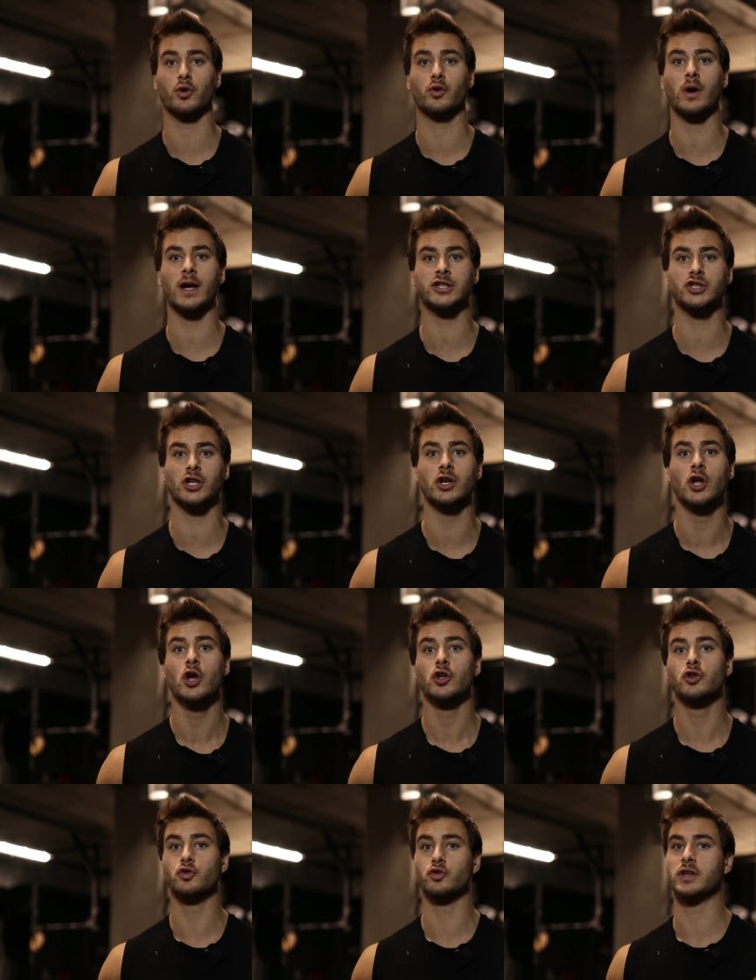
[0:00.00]
progression
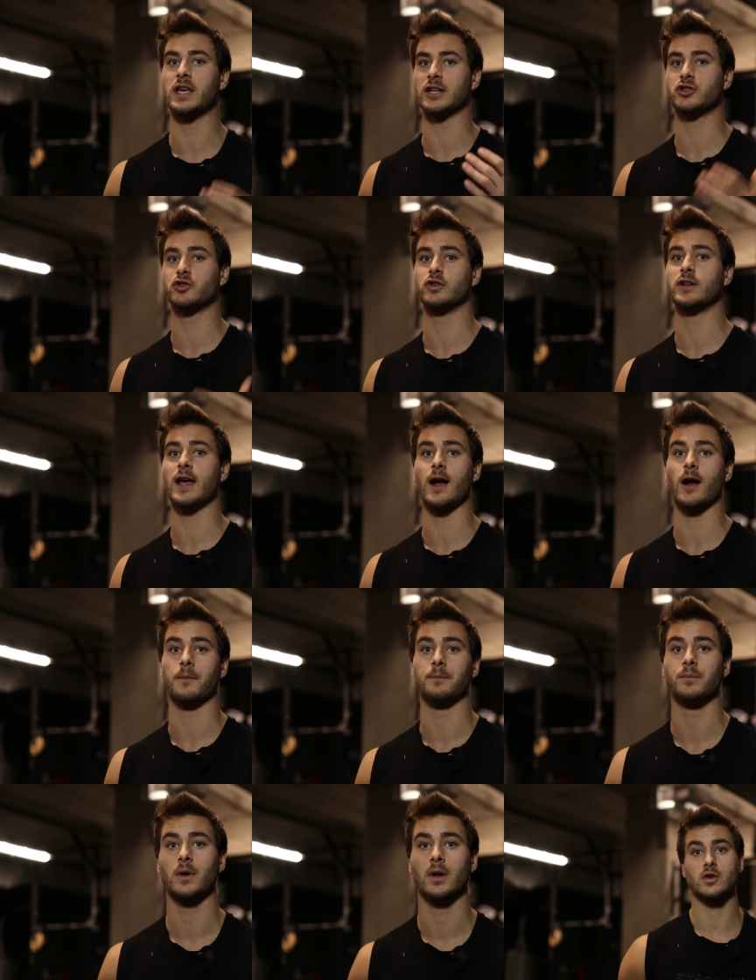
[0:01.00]
to get you there.
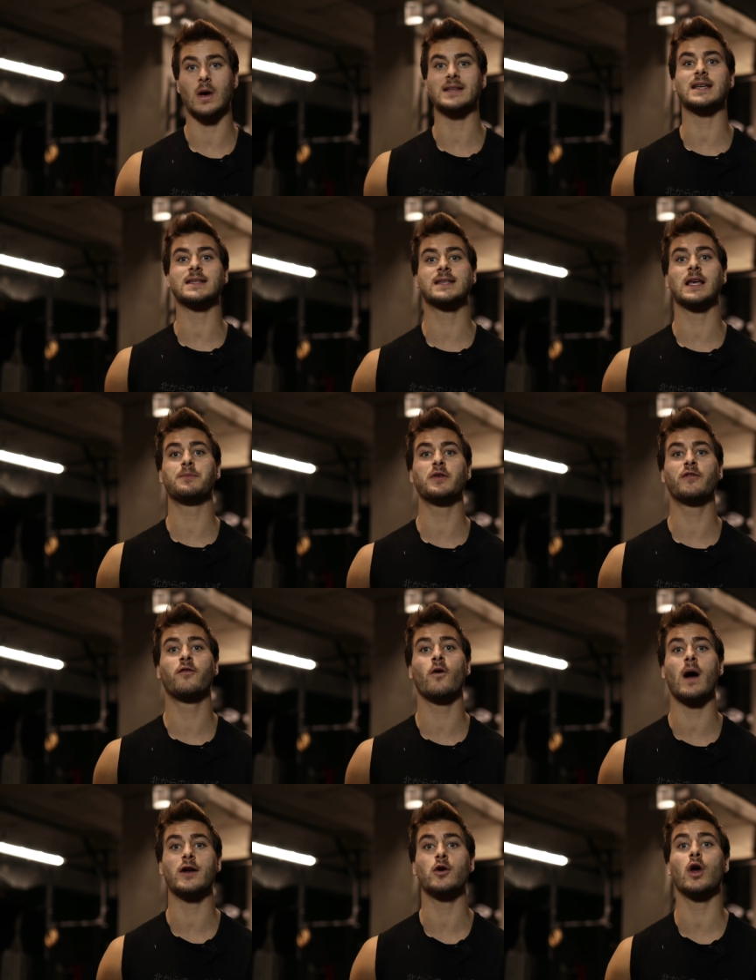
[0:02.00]
So as I said
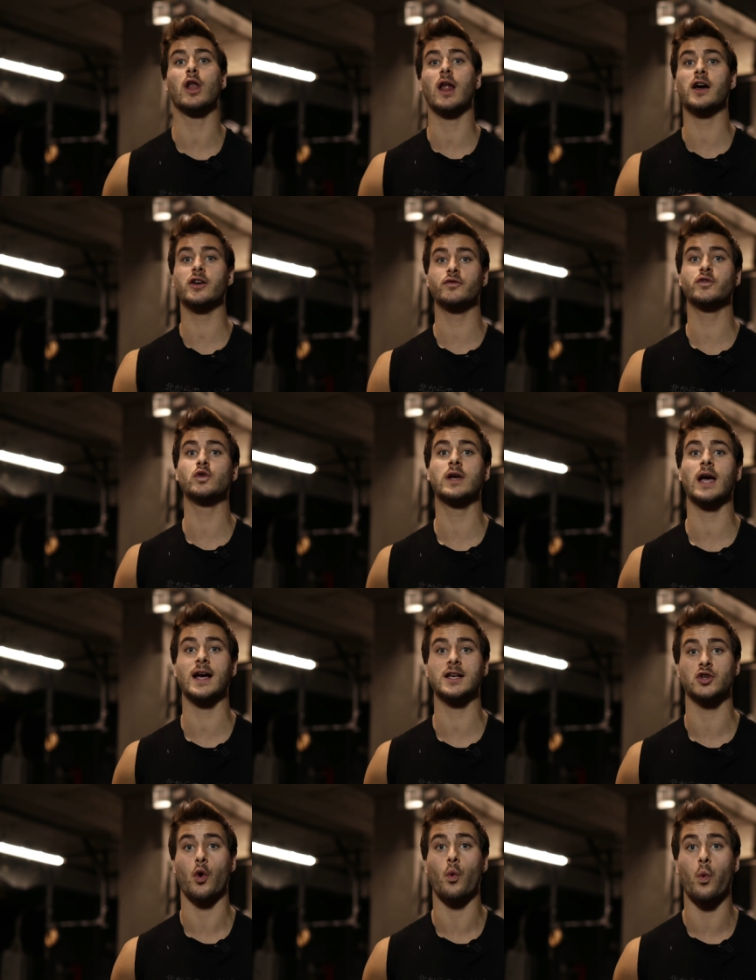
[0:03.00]
before, I know a lot of you
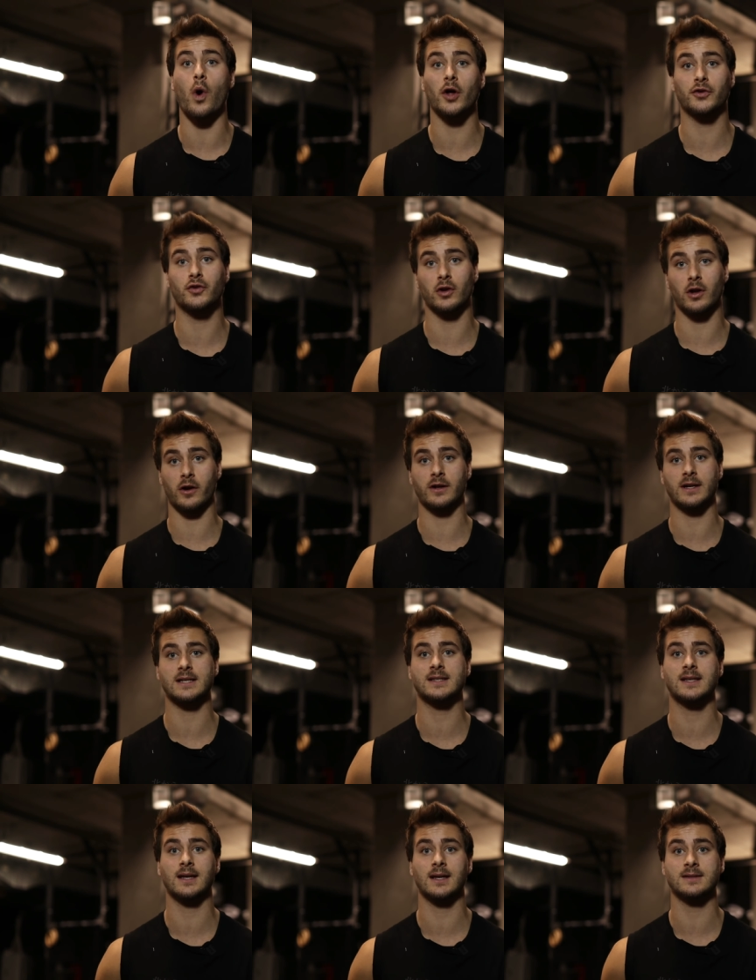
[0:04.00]
guys want to learn
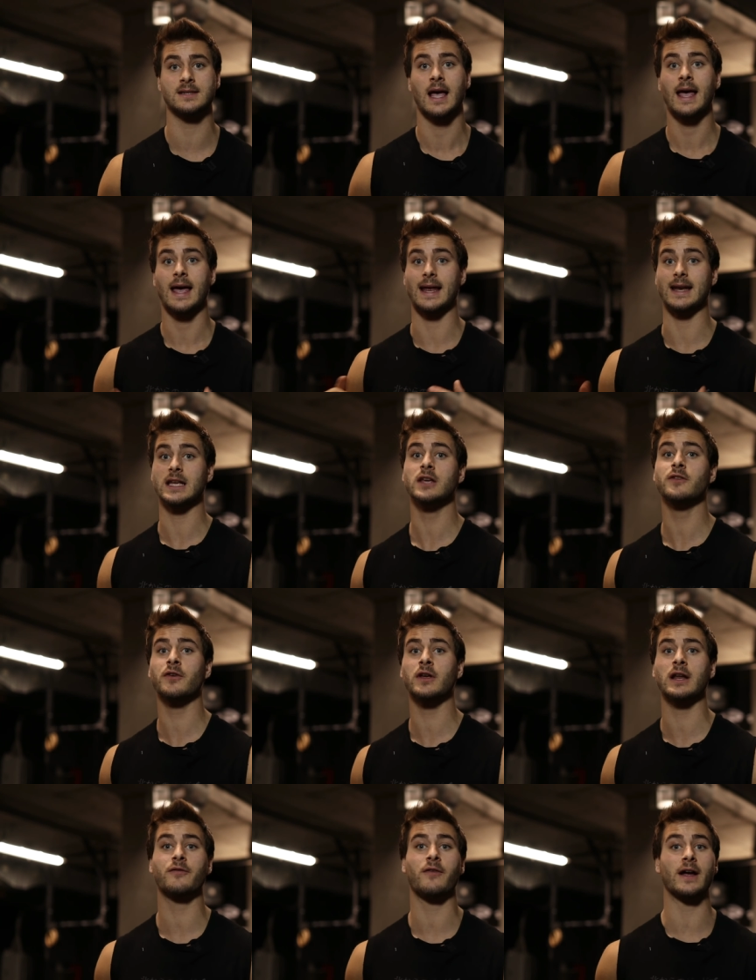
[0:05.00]
these skills, and
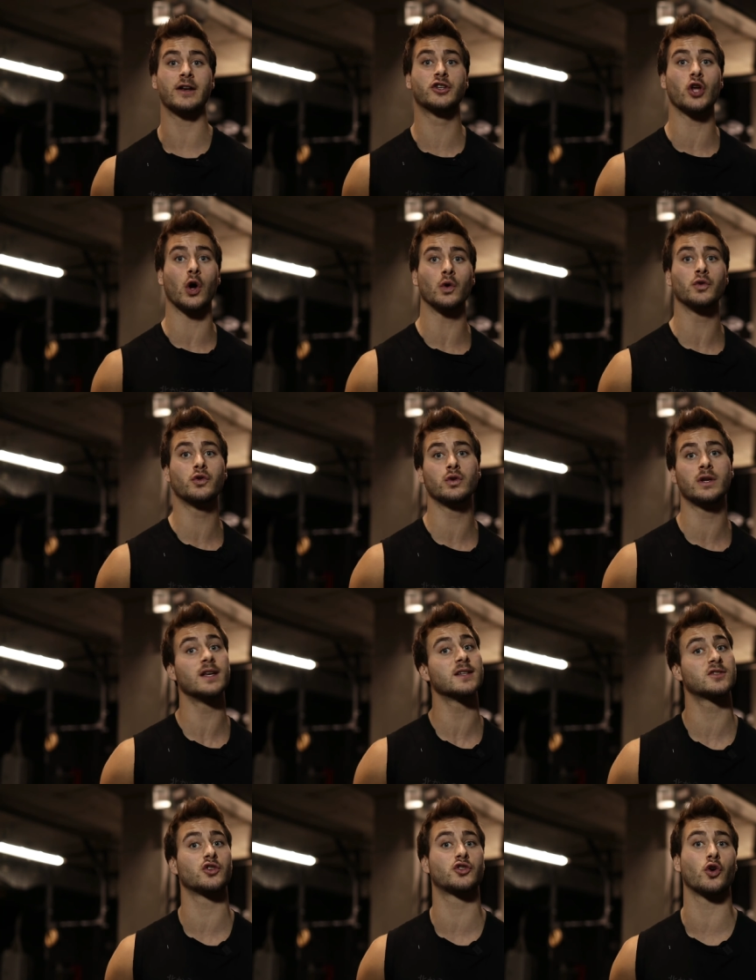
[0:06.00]
even if I don't do
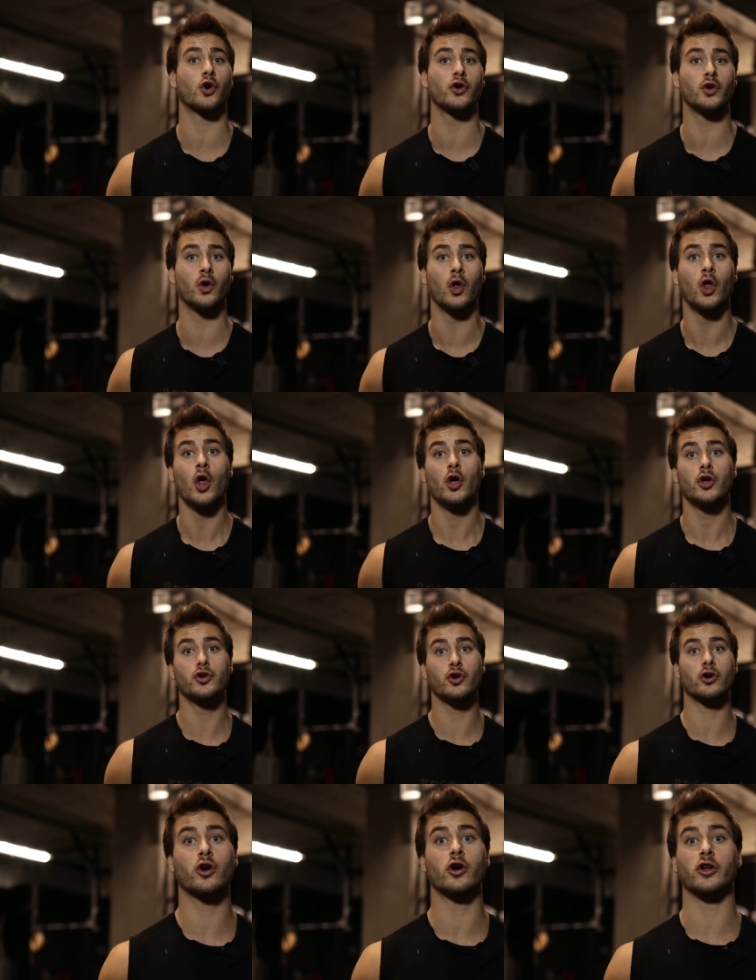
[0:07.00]
this tutorial,
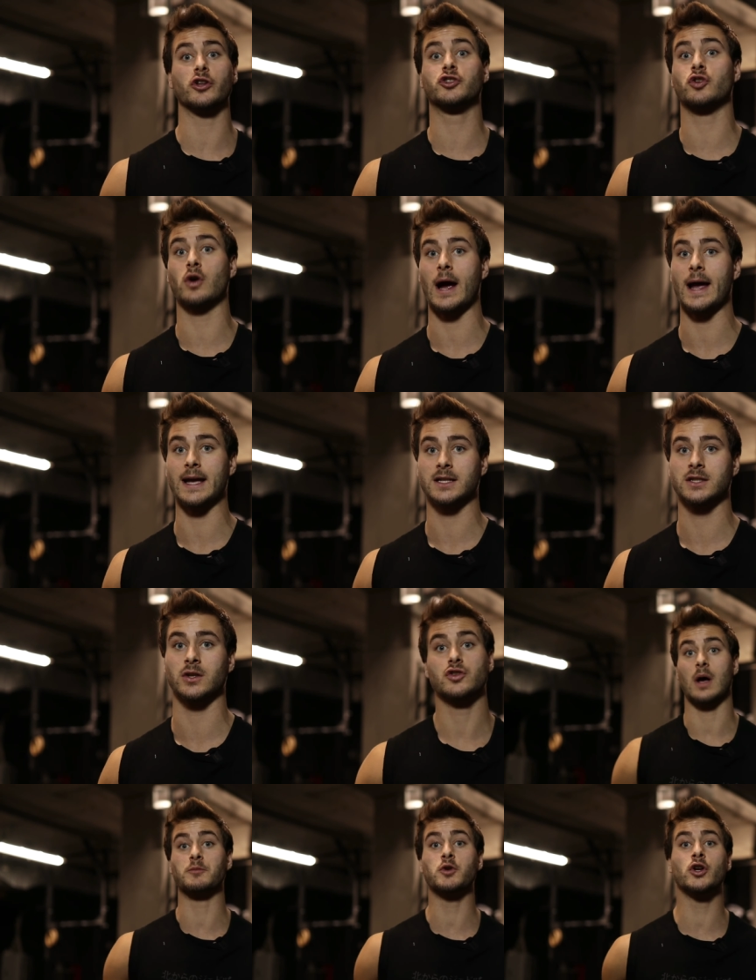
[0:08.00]
you're gonna try it.
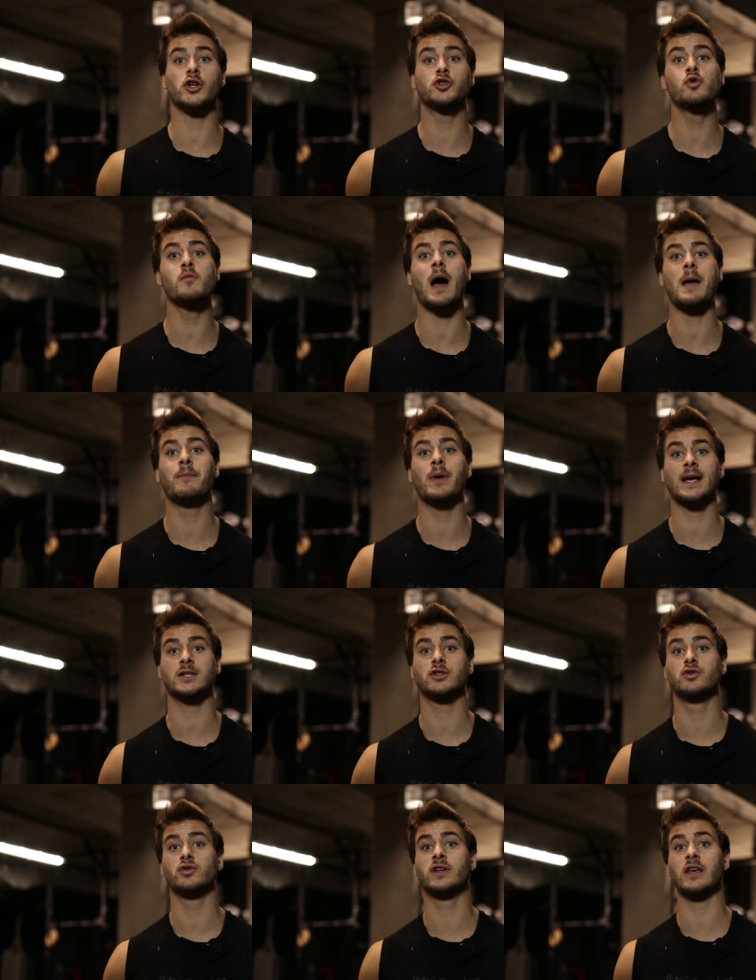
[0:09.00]
So I'm gonna do my
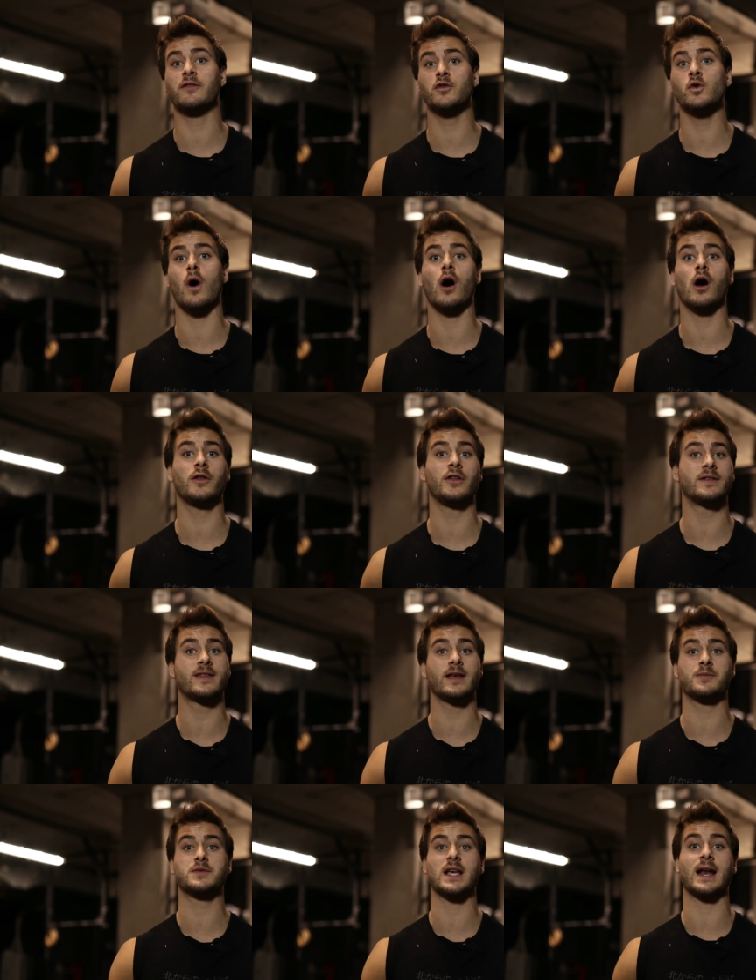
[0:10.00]
best to give you all the
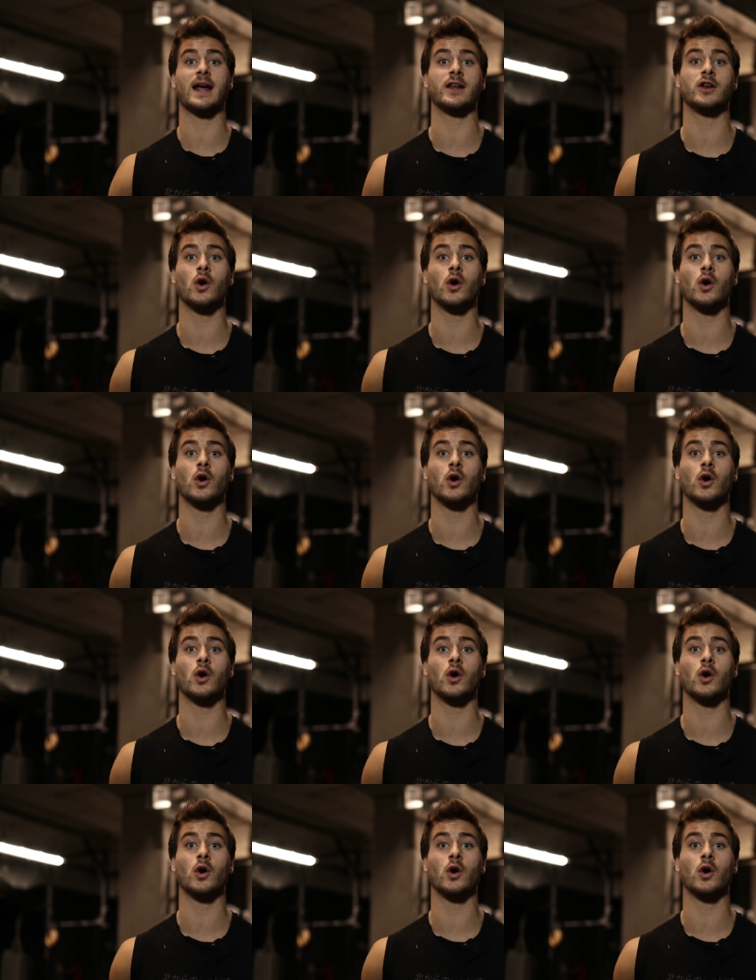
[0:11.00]
tips that I